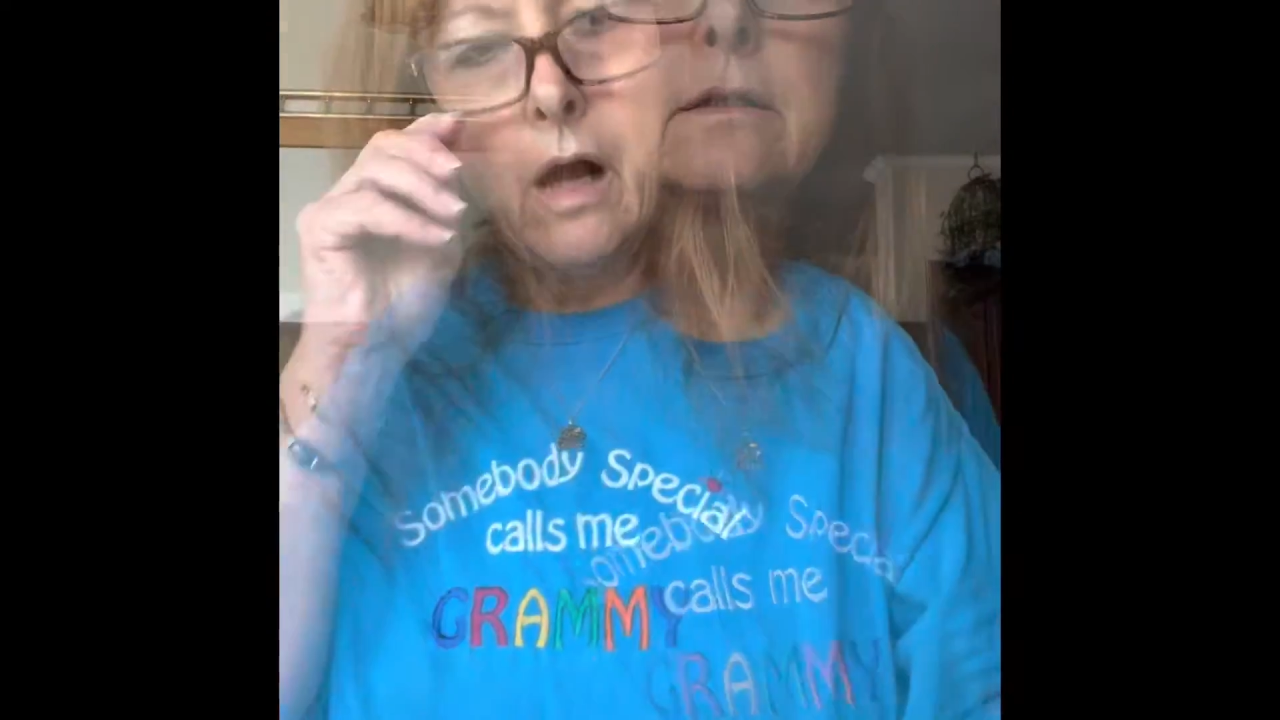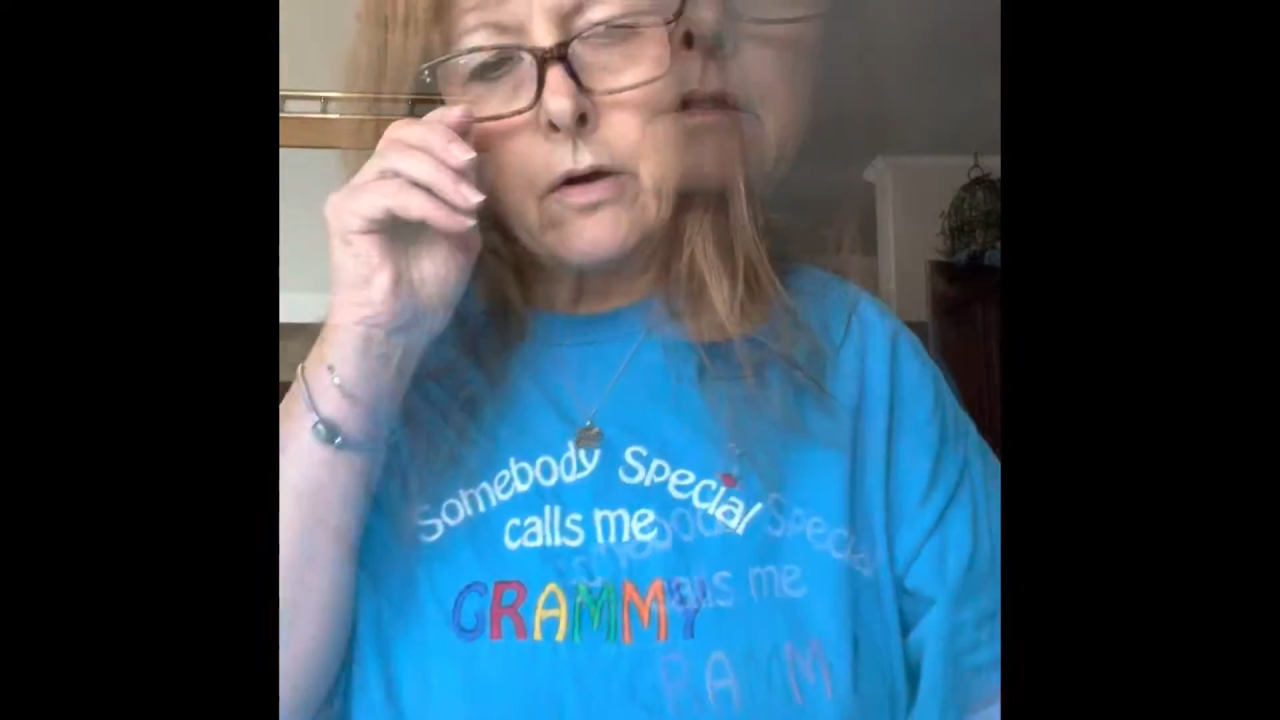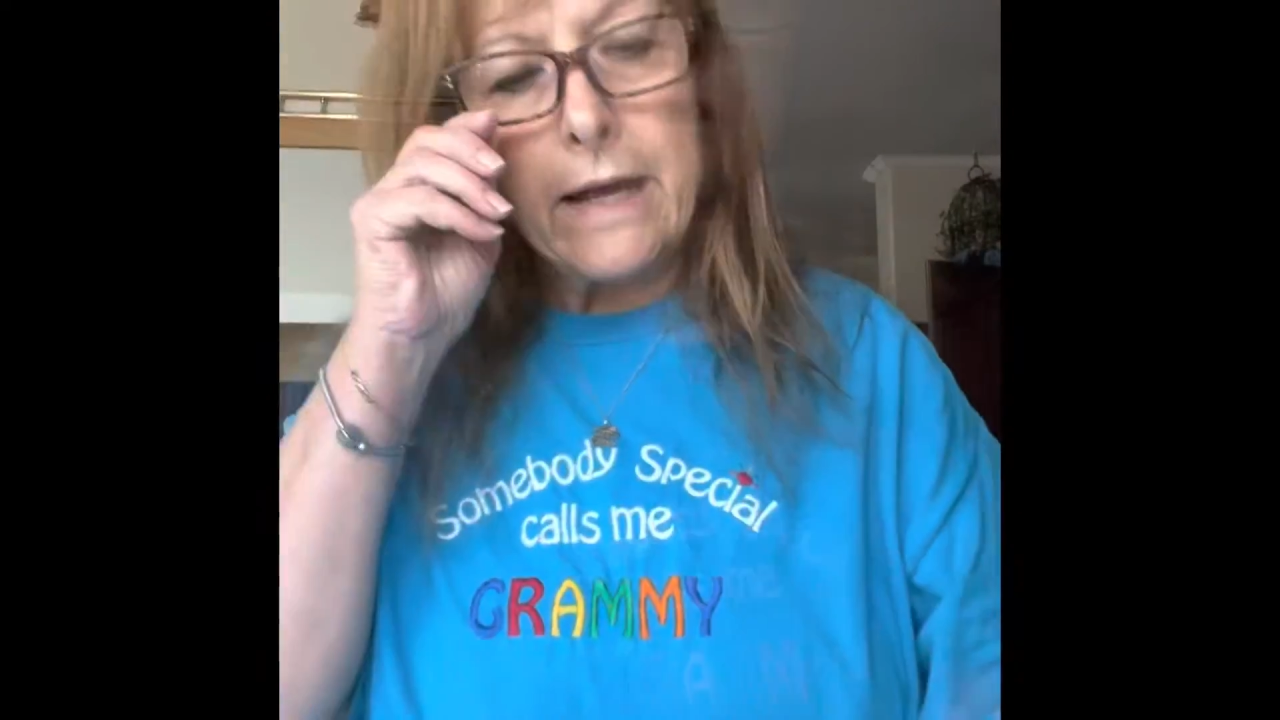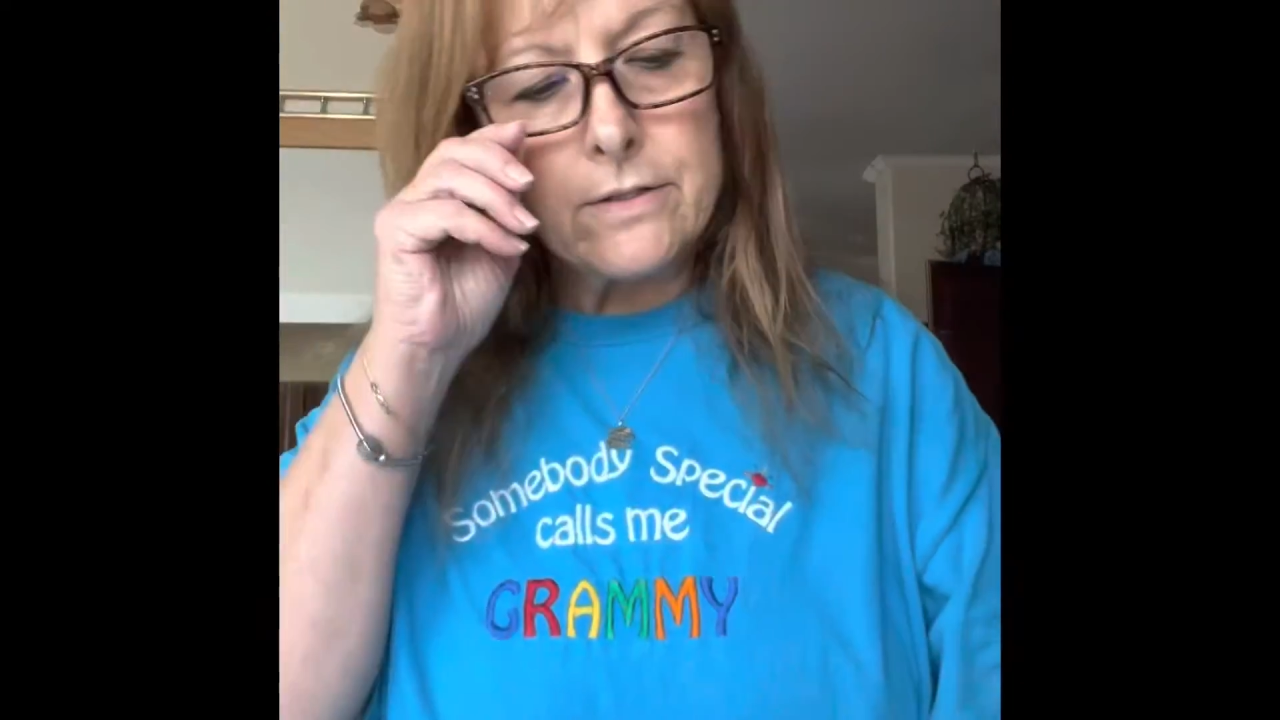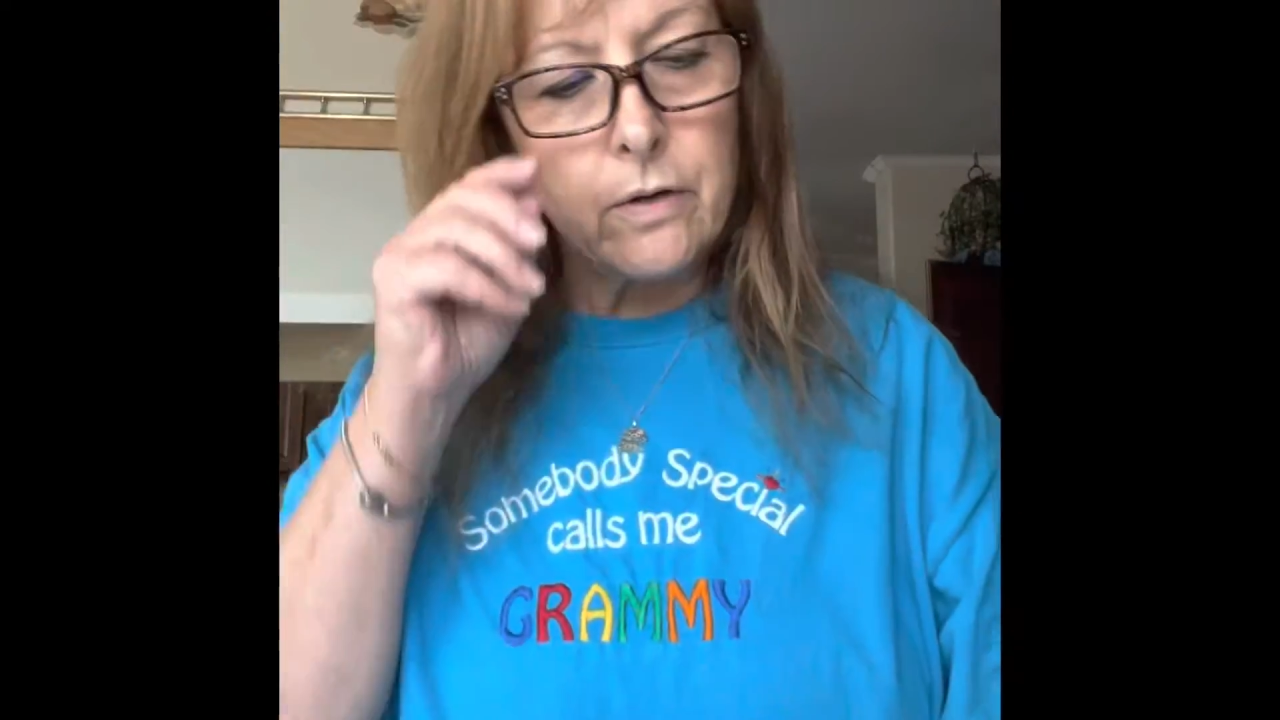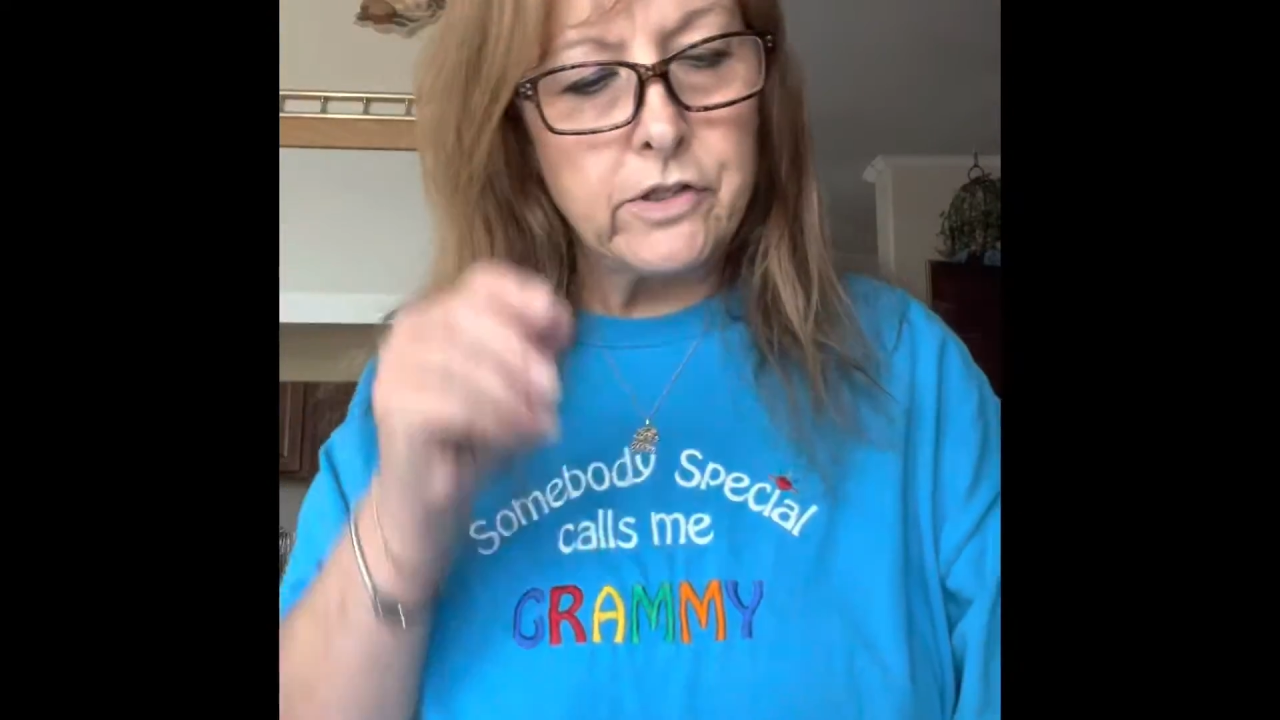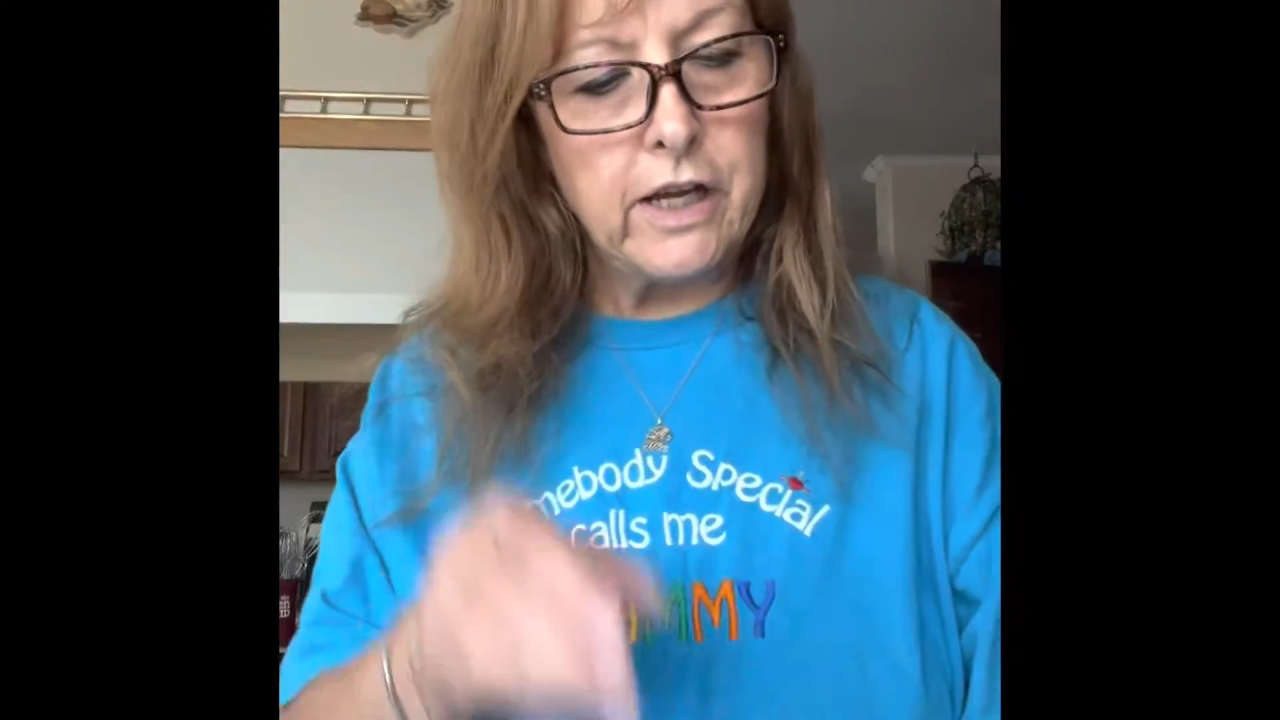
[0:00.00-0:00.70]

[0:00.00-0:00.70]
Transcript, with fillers: Okay, so I